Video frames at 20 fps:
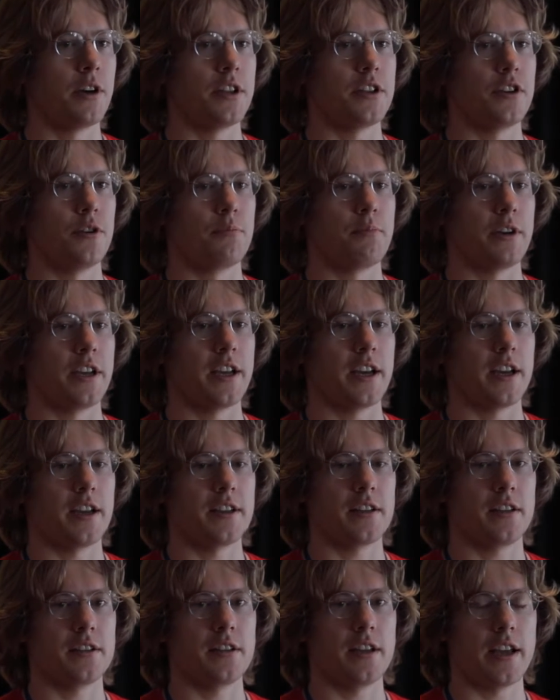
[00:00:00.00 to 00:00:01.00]
by the
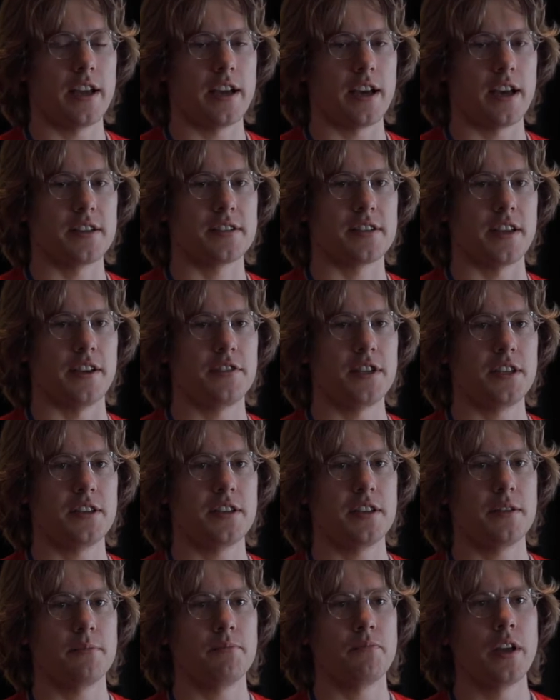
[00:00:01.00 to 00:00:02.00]
OpenAI safety
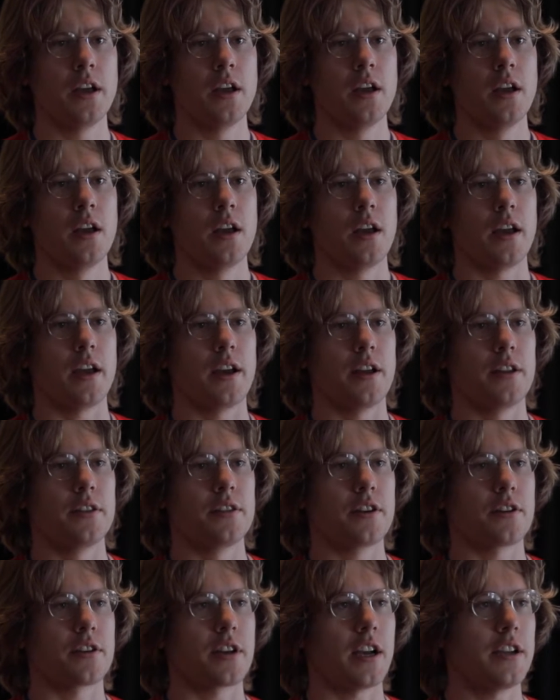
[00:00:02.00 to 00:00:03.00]
team,
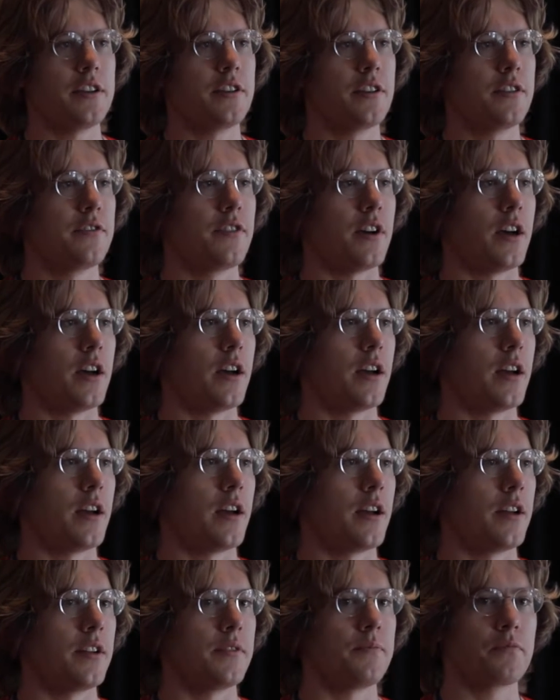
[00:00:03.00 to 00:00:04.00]
and they're kind
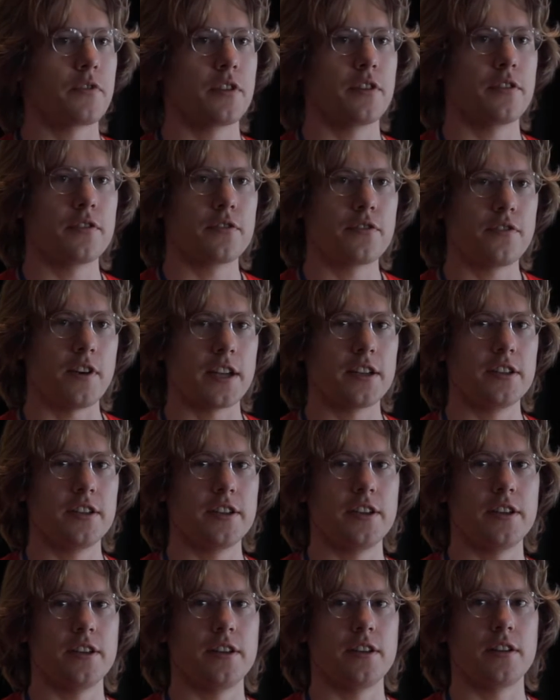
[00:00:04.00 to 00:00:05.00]
of
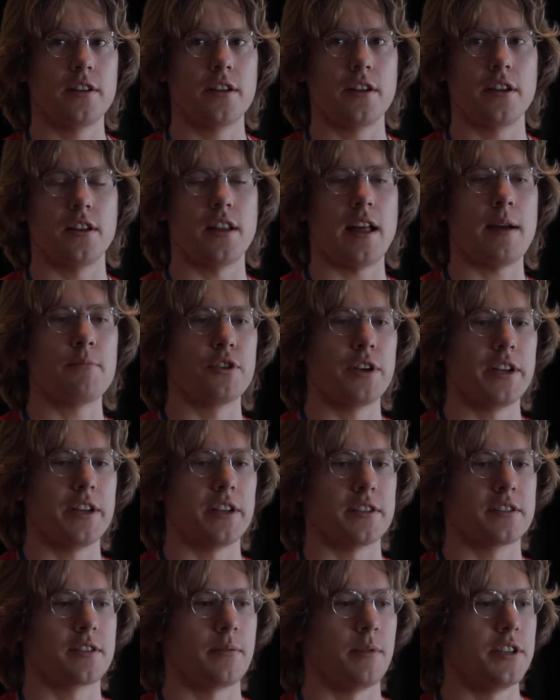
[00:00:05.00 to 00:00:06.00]
finally
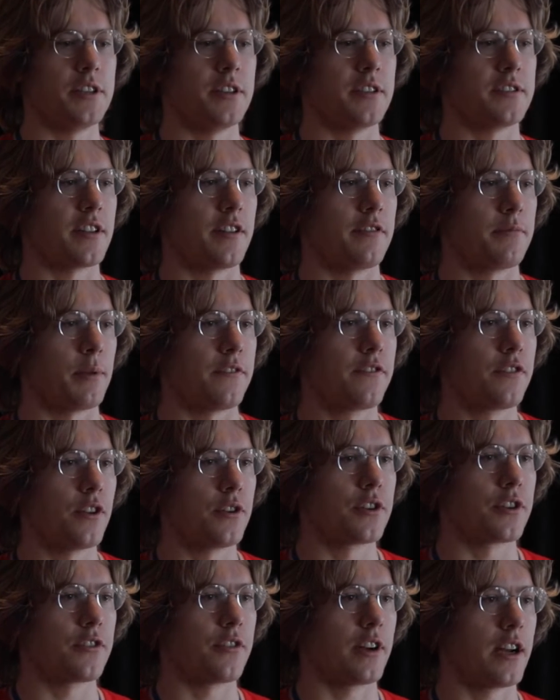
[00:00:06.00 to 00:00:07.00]
elaborating some ideas that have been
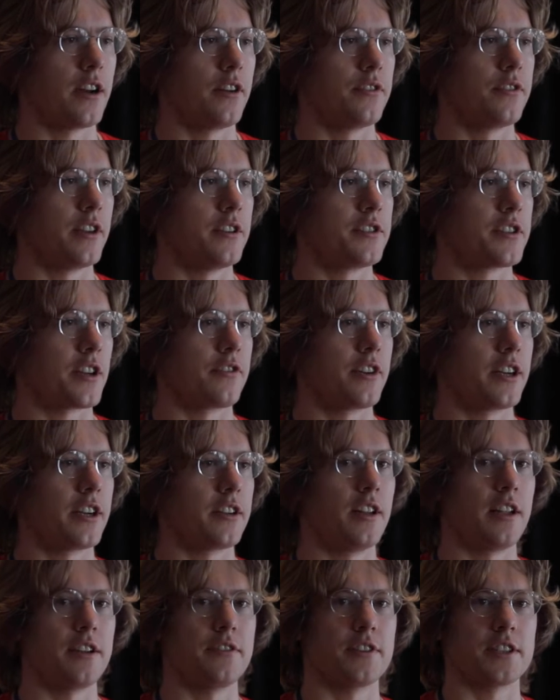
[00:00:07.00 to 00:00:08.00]
floating around and
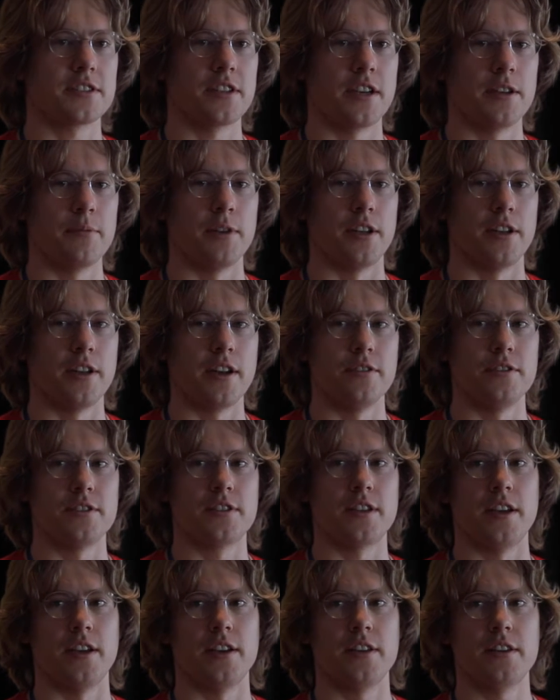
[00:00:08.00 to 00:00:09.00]
generating a lot of excitement, I would
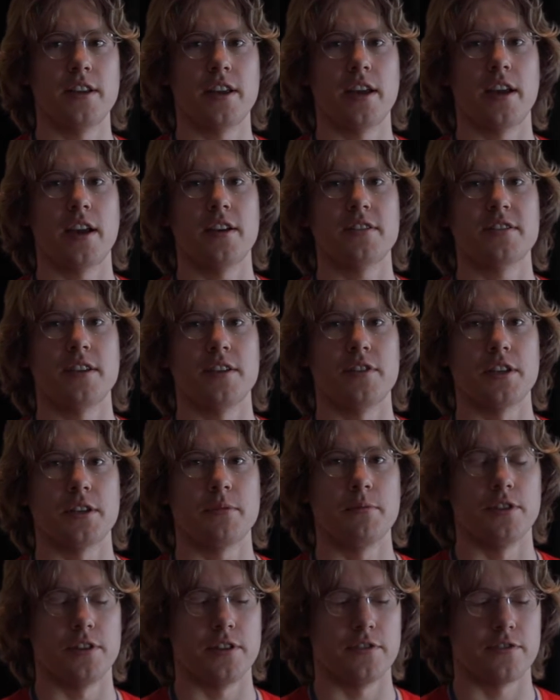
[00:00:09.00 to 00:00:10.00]
say, in the AI safety
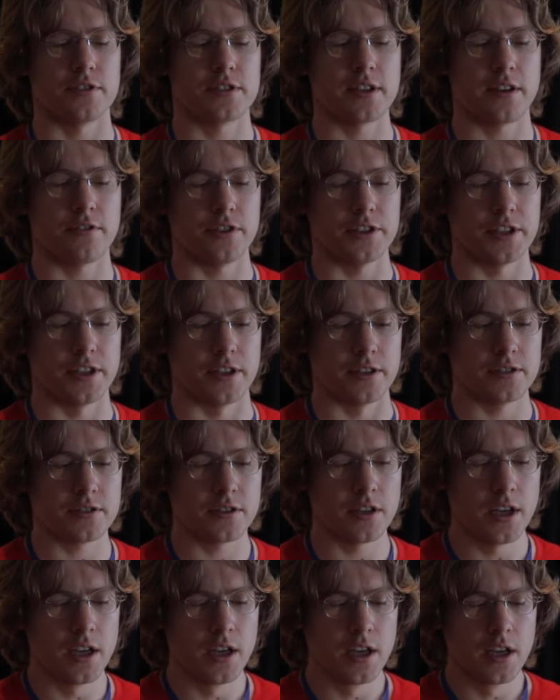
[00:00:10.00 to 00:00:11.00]
community for several years.
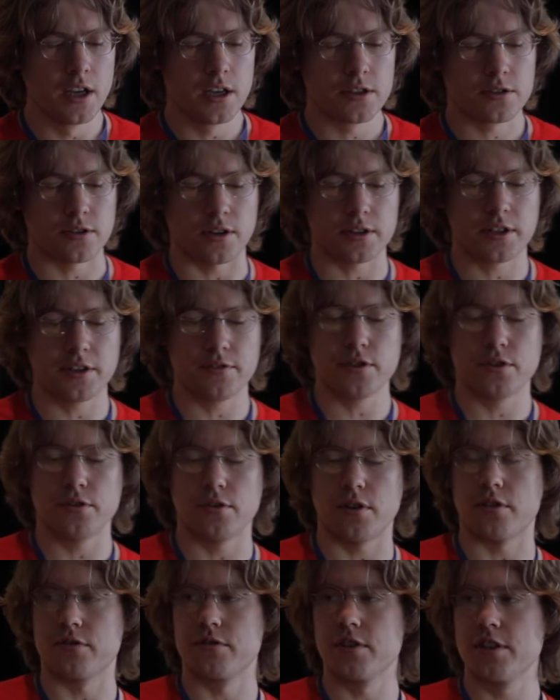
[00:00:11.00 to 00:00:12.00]
So I'll give
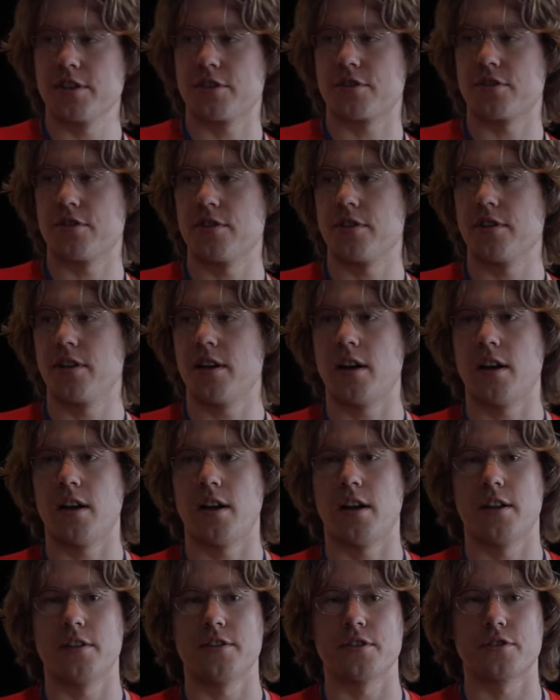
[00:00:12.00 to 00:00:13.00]
you a really short
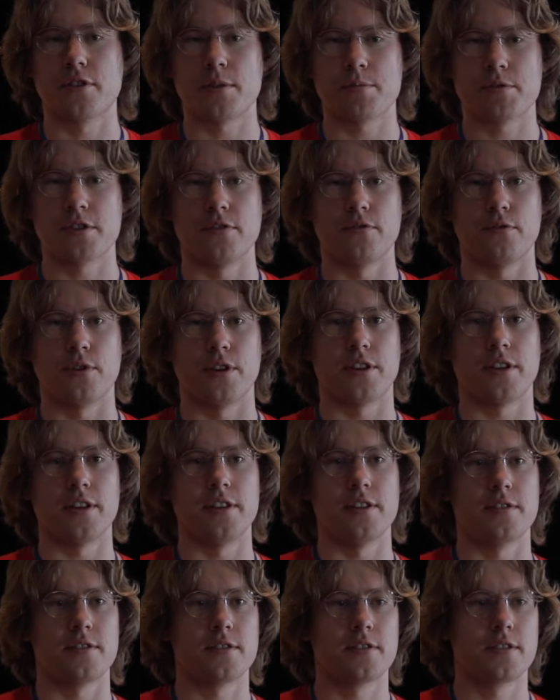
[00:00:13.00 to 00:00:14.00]
description of what
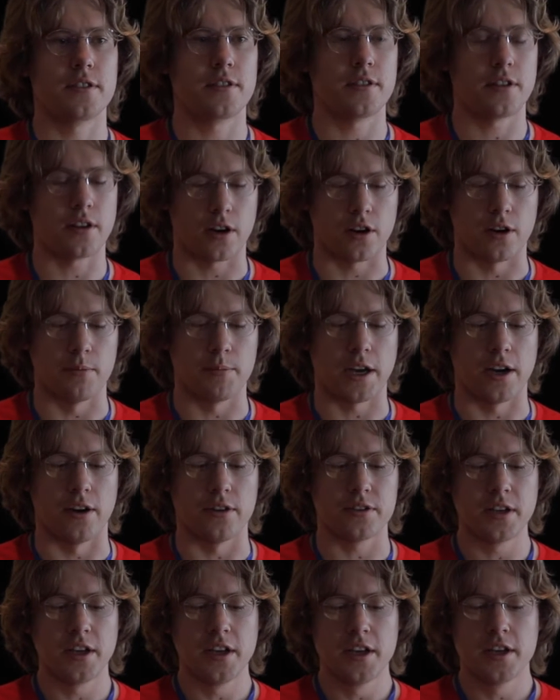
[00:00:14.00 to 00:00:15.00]
these are
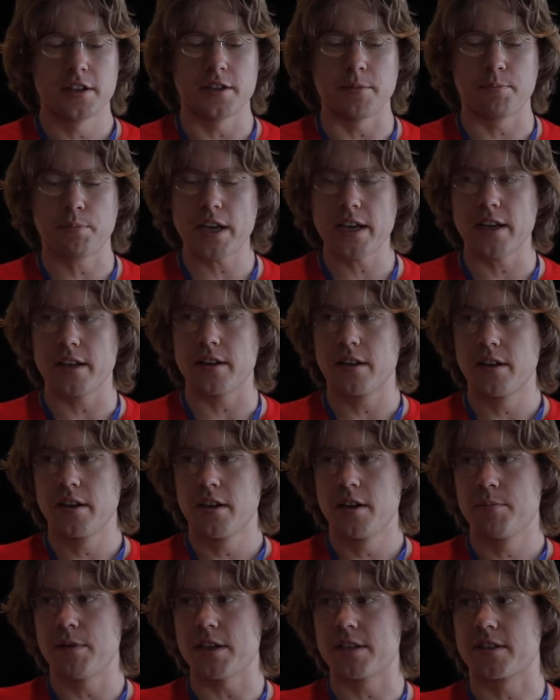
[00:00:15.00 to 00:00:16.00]
about. Debate
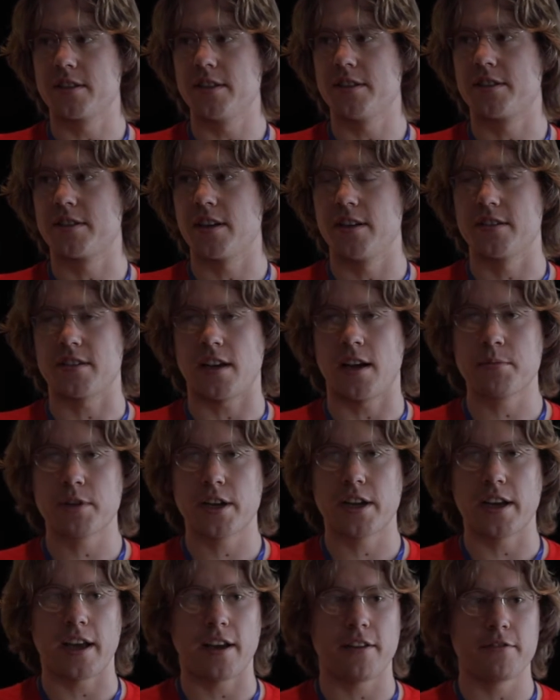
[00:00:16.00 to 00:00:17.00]
basically says, I'm
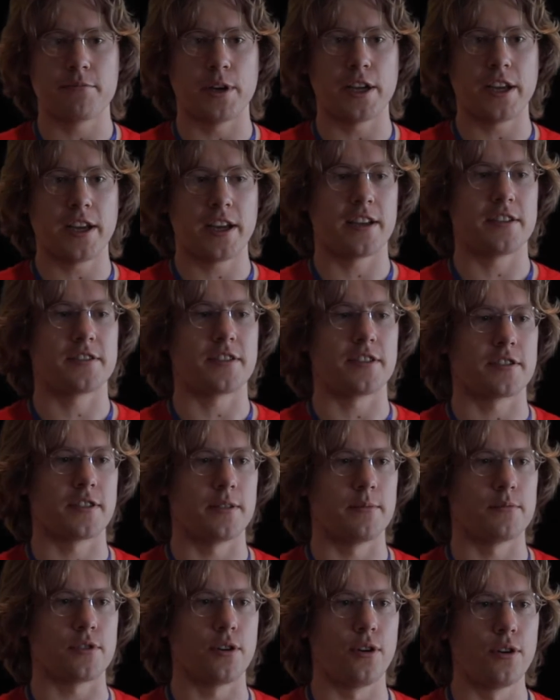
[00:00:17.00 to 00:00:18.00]
going to have my AI
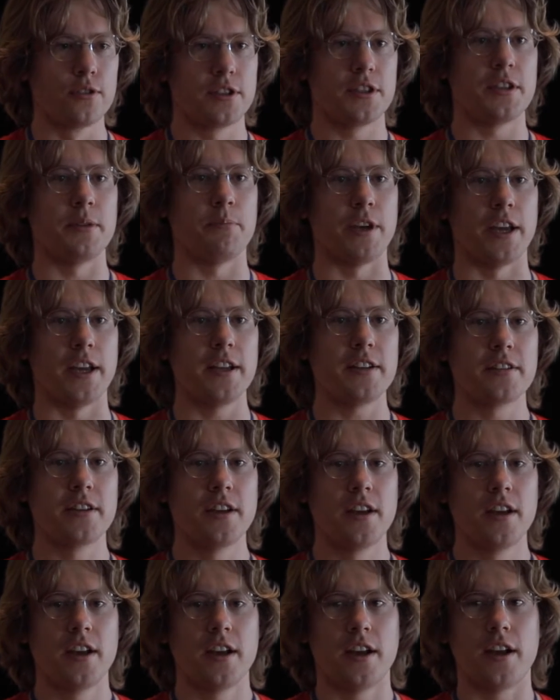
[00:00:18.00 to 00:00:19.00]
systems hold a debate,
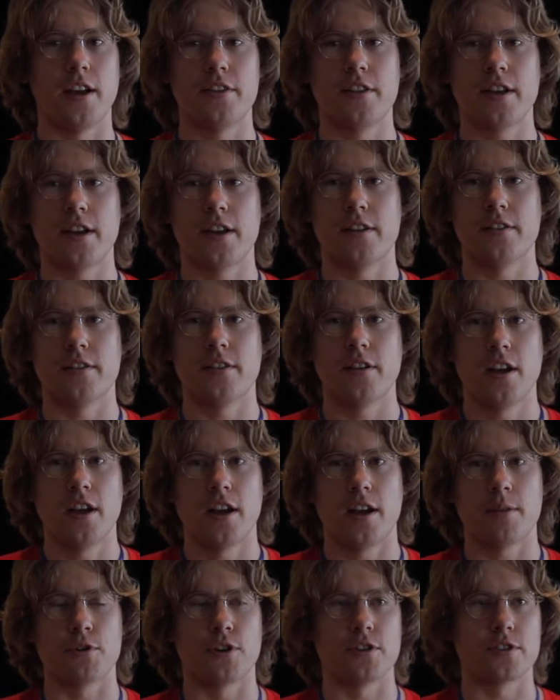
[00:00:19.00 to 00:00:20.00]
and then
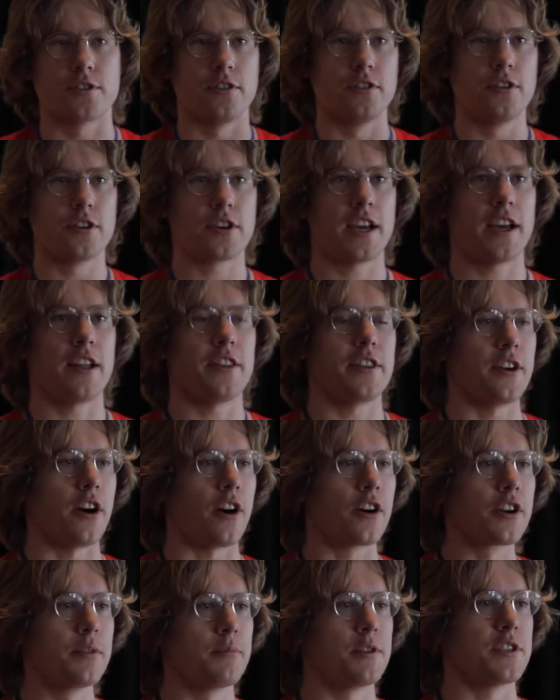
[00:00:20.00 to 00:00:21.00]
I'm going to look at the
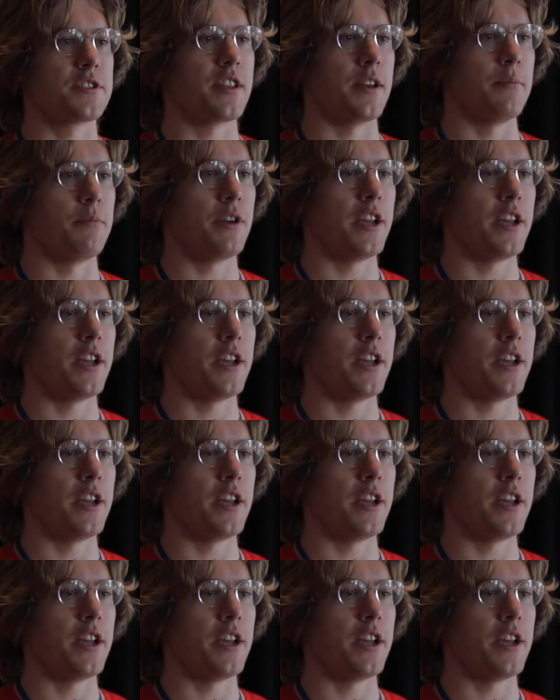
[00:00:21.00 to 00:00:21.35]
arguments they